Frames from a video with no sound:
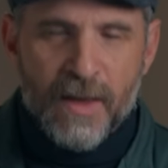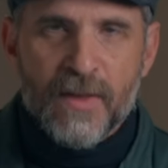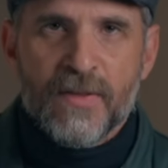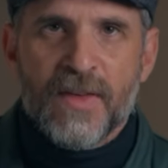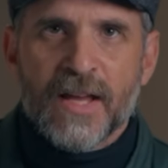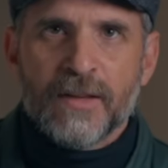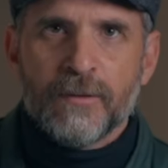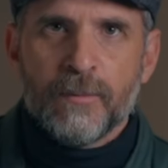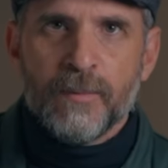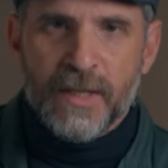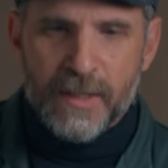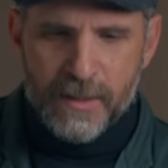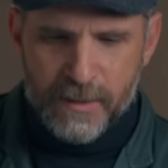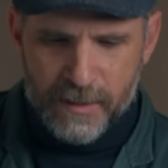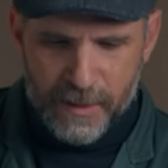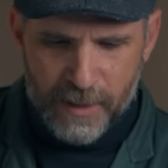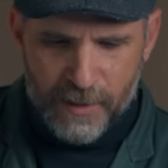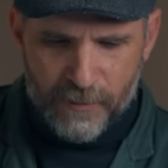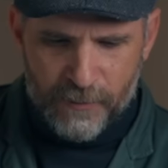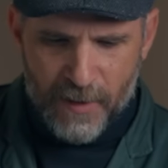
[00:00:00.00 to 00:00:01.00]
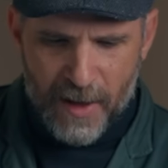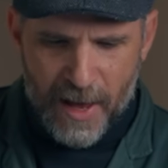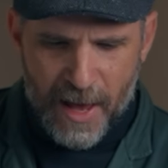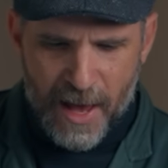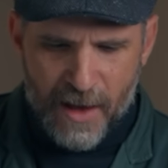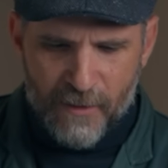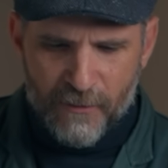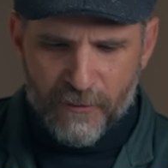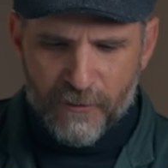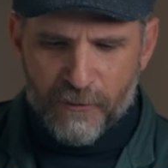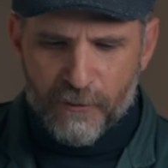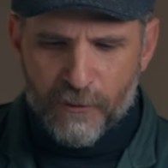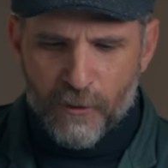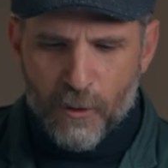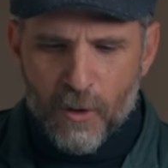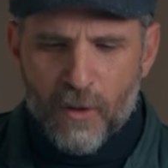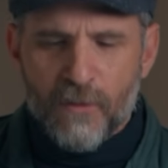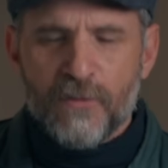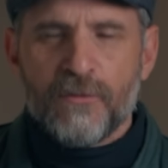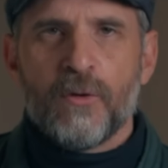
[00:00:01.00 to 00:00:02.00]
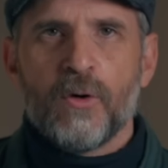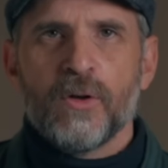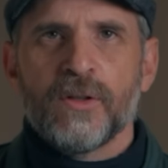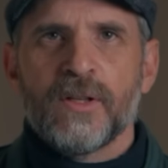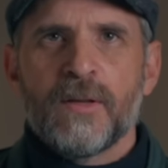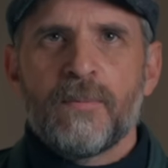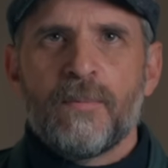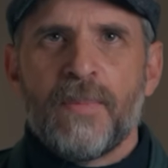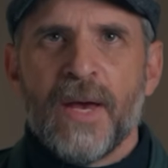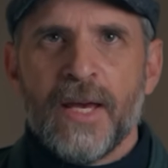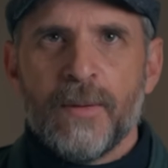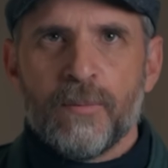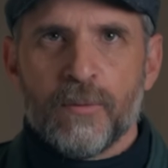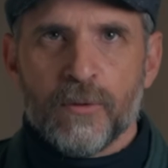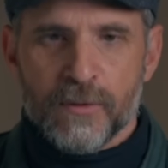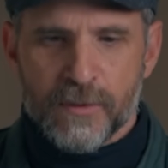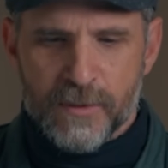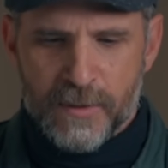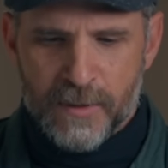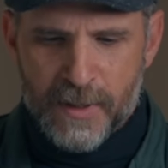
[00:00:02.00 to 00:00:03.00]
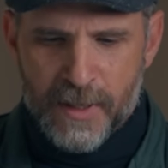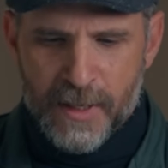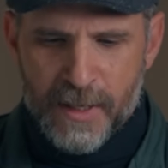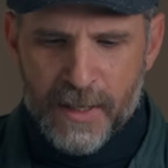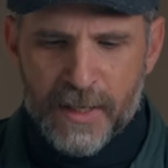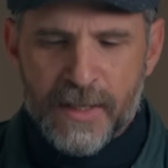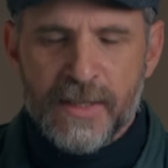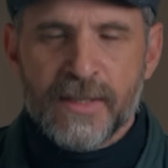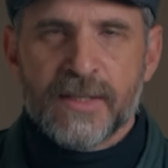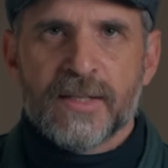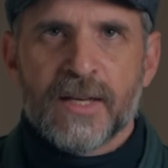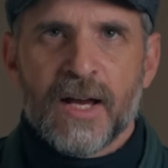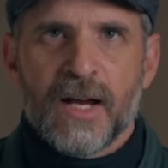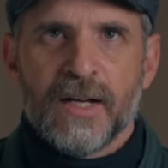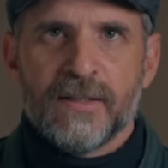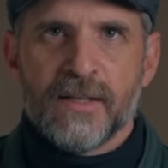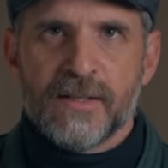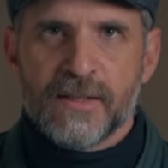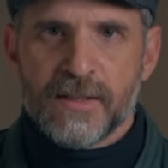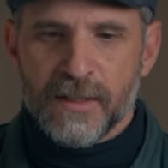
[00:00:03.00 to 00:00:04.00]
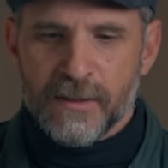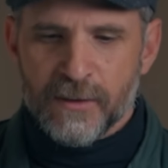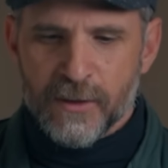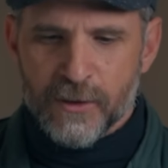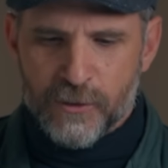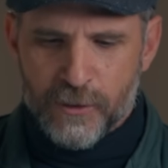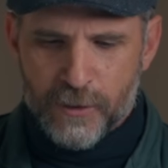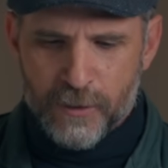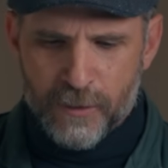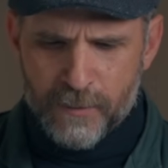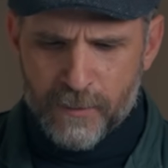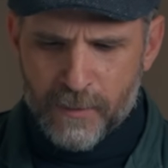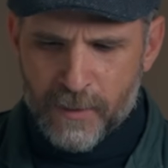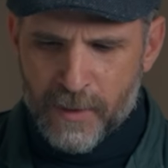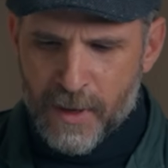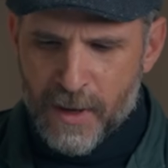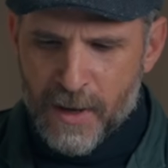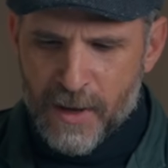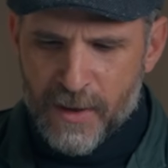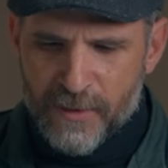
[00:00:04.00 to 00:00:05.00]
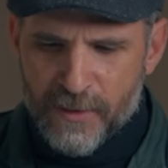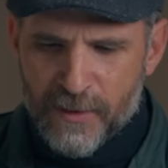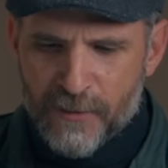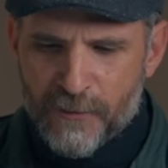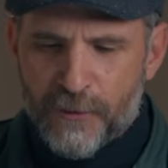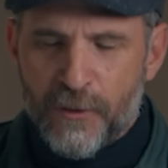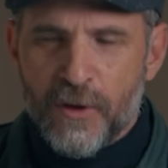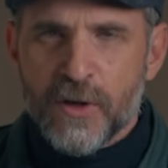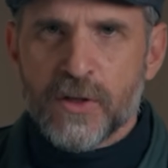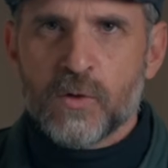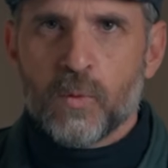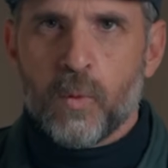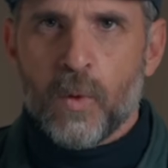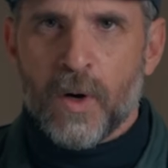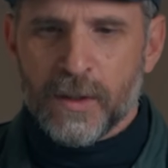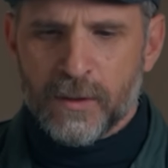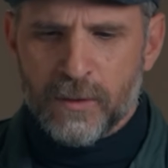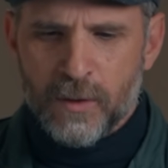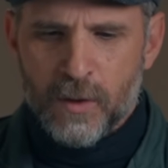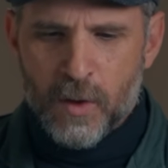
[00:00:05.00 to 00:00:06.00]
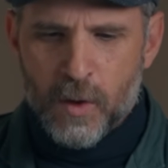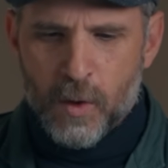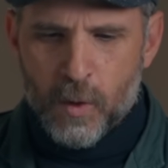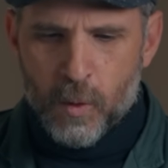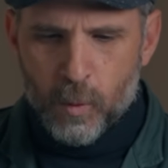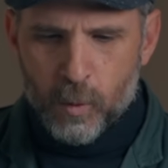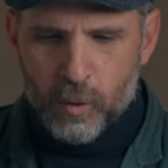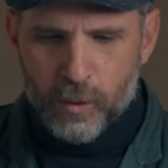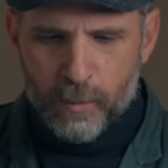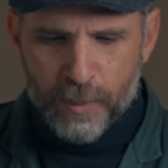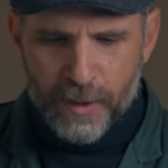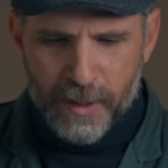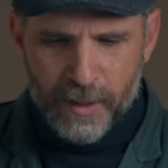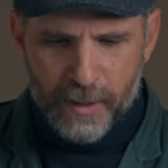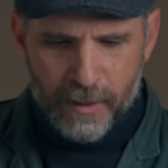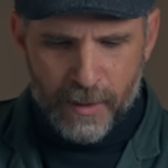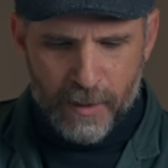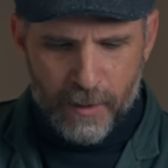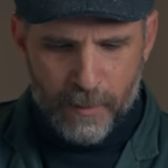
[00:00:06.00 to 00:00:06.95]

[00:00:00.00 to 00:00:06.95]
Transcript: That means if I have 4 folded papers inside the signature, the first one would be